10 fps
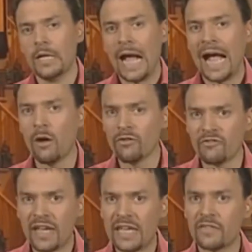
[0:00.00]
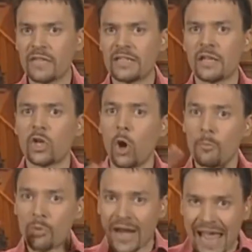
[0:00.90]
Our faith is a
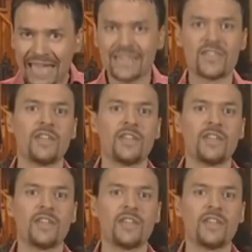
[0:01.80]
comprehensive